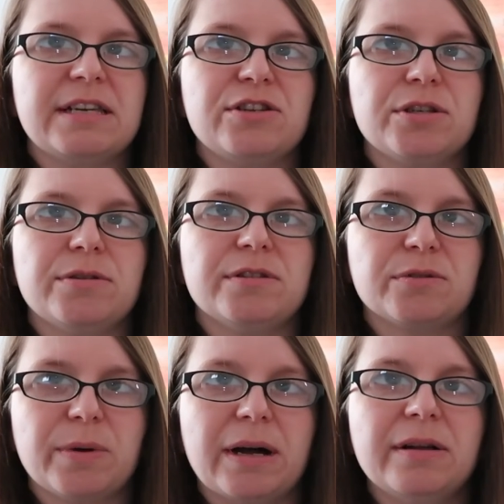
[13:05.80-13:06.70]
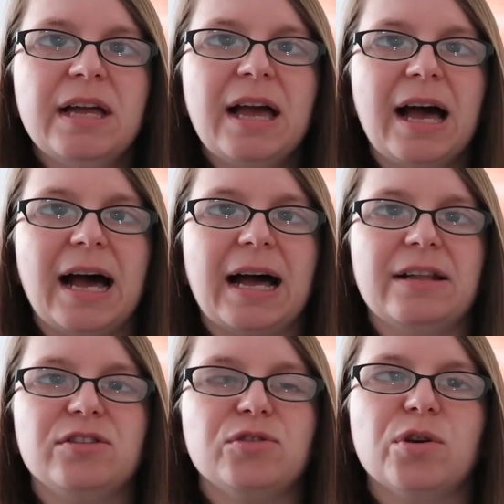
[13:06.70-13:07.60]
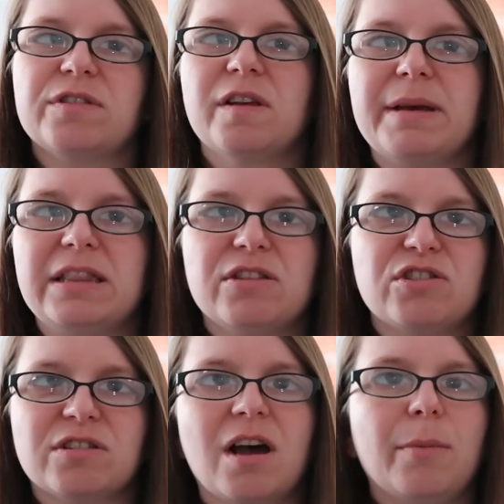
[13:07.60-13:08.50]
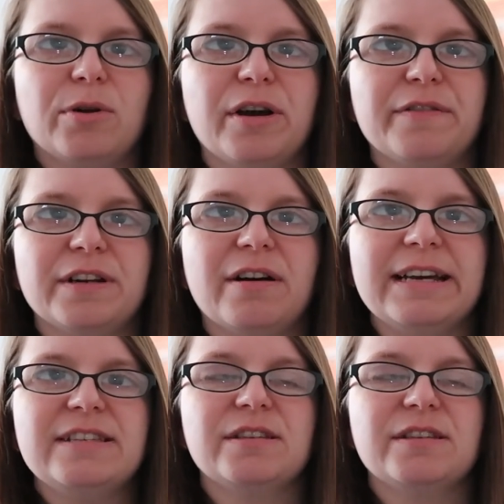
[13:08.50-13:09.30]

issues as well and not something that's just come on overnight.